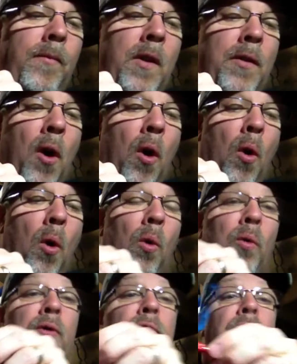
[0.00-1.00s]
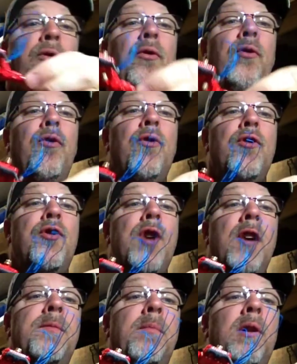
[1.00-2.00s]
holes
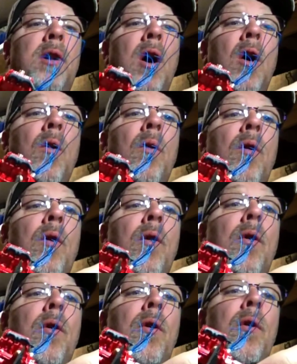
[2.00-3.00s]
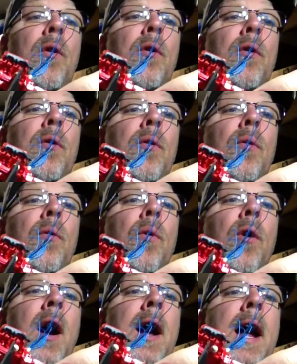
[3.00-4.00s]
just below
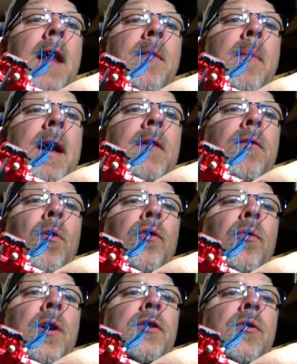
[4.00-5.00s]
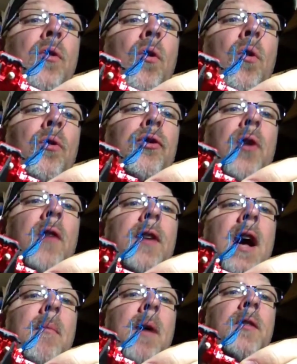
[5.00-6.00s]
where I had the manifold's original holes. So I've
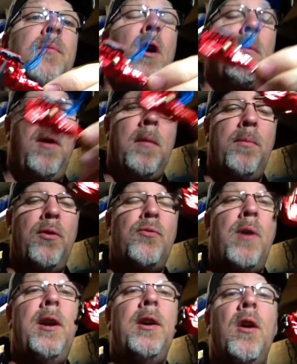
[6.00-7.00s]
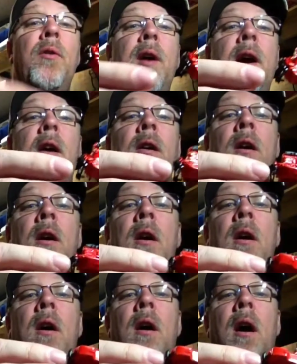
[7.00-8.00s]
got my spark plug boots ready to go there,
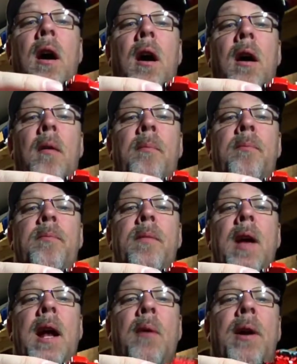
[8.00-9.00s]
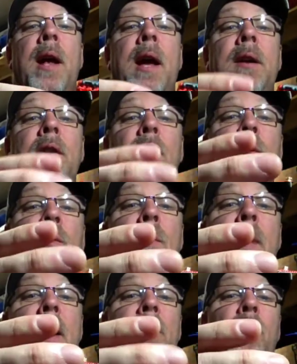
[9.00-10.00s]
and I went ahead and glued the
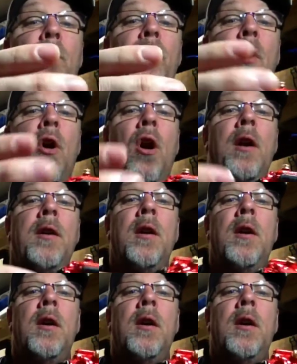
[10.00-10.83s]
manifolds on.